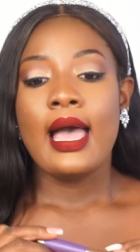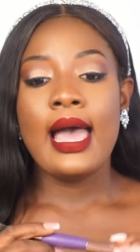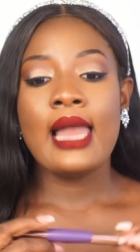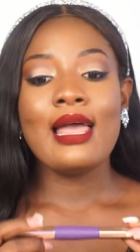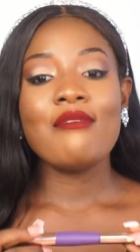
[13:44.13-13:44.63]

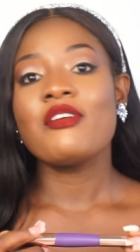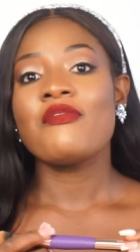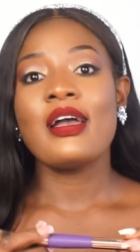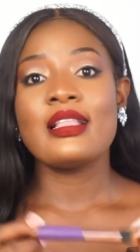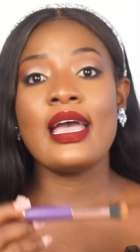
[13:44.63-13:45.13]
I love the
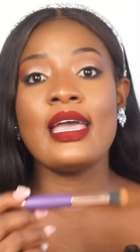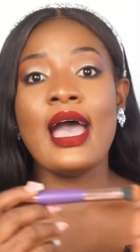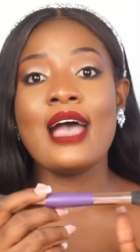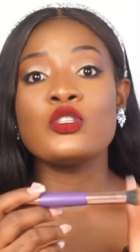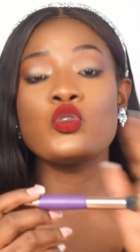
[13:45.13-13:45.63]
fact that it
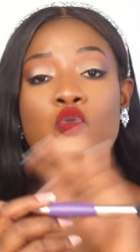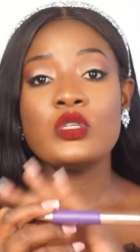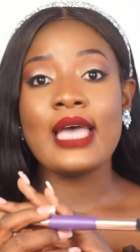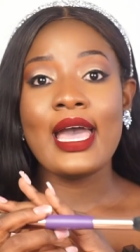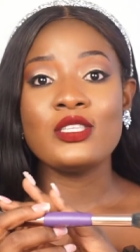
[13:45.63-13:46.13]
has two
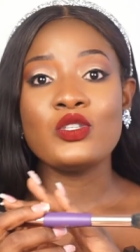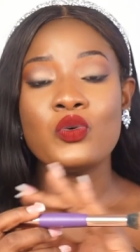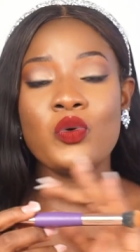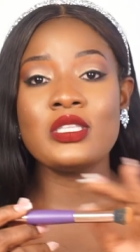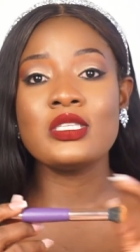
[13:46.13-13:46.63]
sides
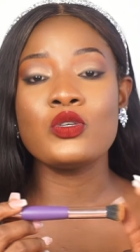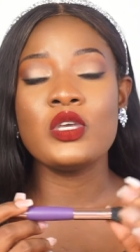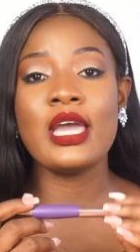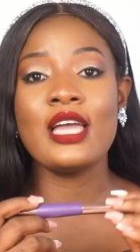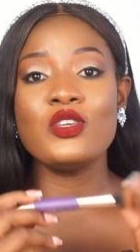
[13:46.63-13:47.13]
to it, so
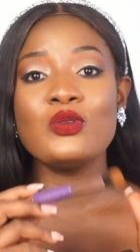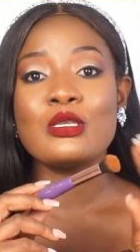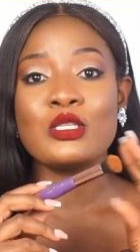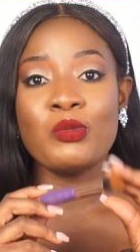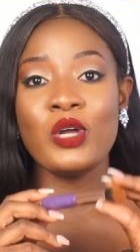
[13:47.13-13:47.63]
you can use
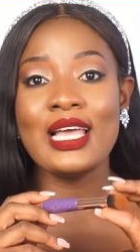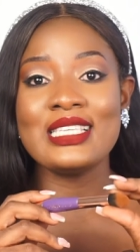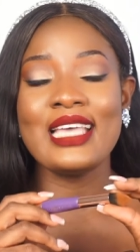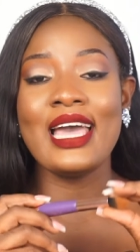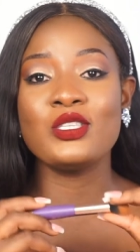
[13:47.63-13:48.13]
the smaller
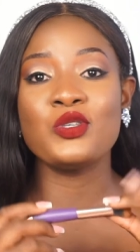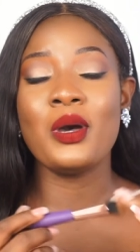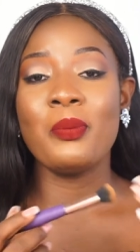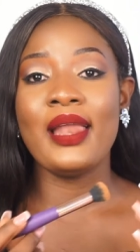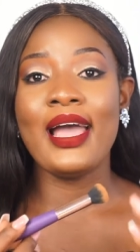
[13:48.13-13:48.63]
side to
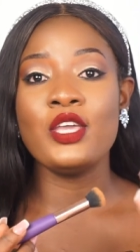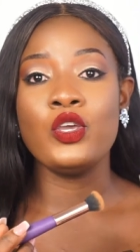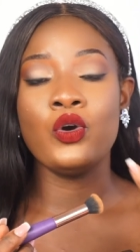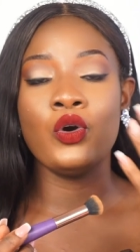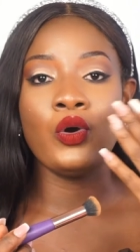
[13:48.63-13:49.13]
apply
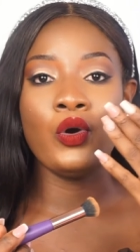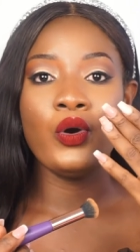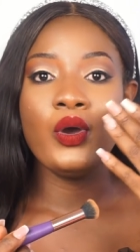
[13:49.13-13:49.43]
your